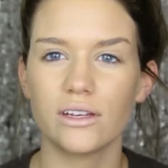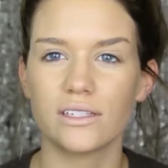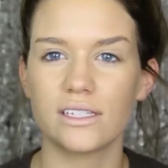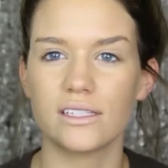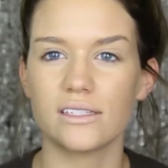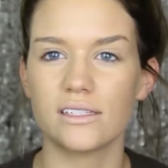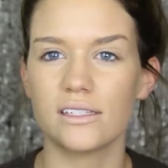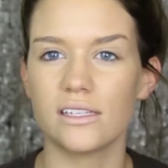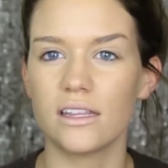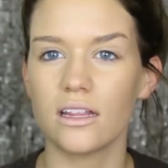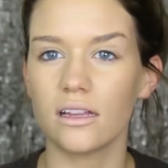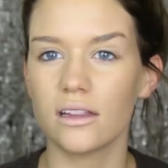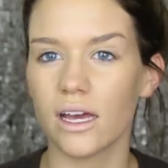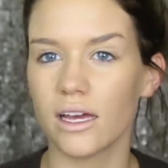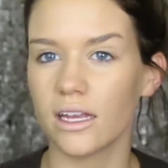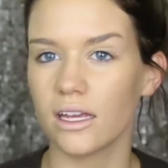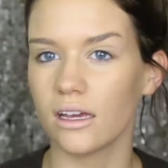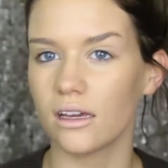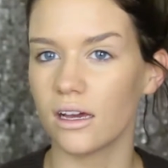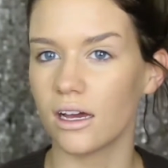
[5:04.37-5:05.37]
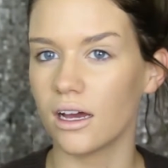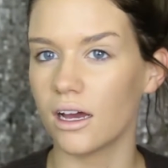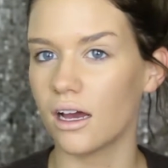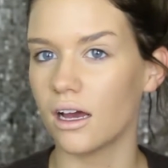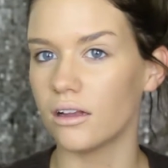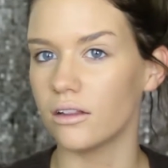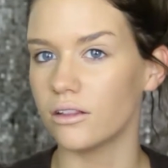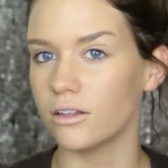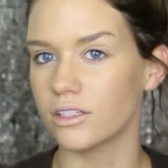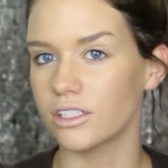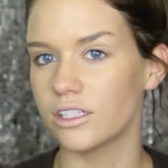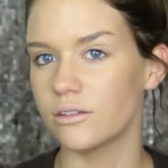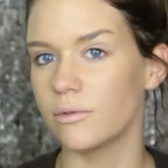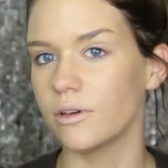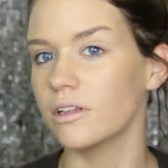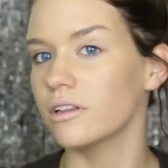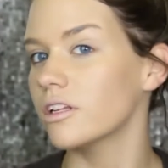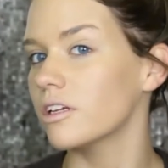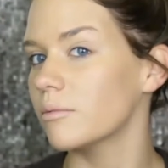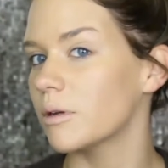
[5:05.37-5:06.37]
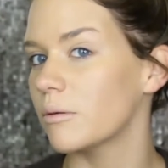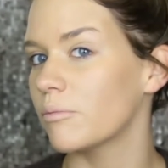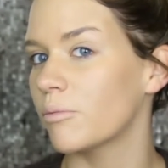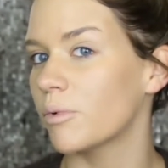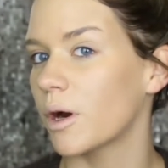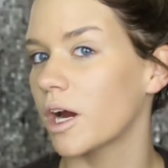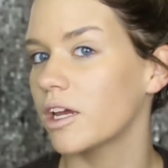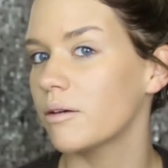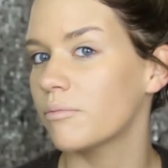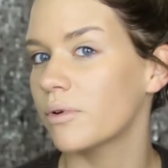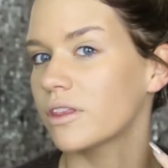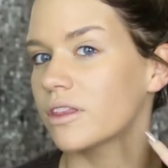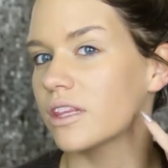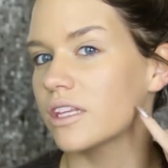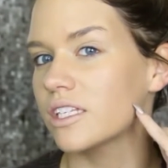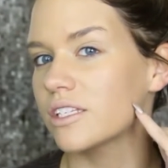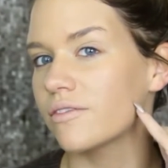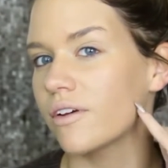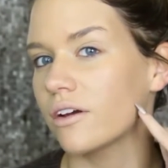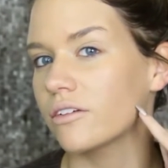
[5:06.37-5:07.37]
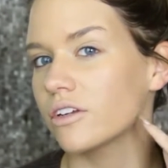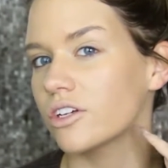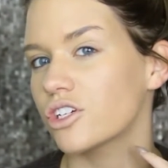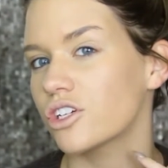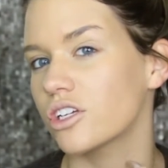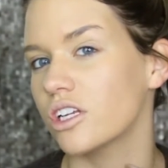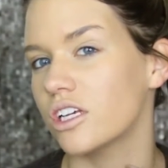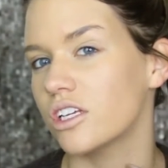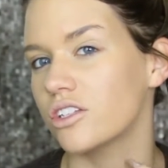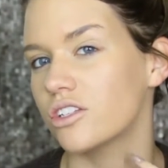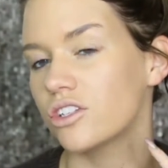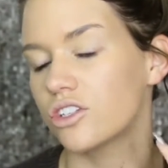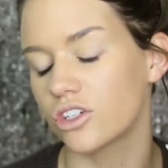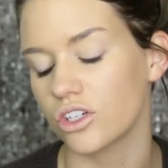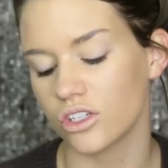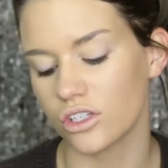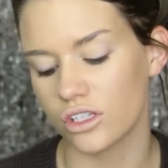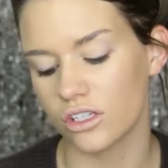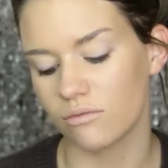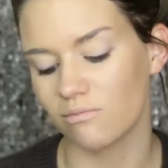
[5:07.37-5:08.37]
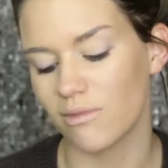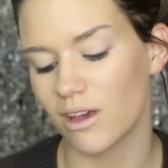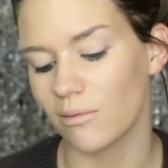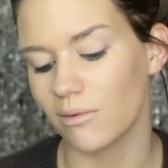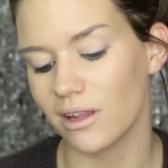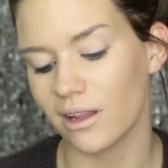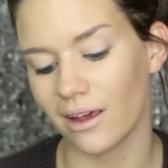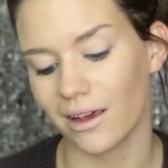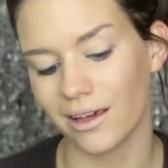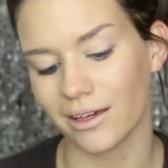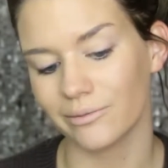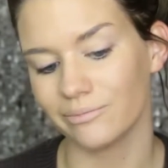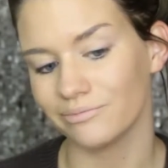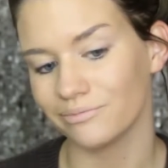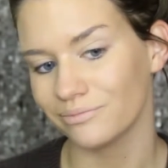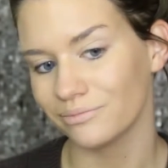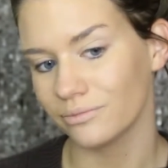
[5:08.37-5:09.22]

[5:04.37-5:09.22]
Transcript: you guys can see, the lighting looks to be a little bit bright, but this foundation is just maybe like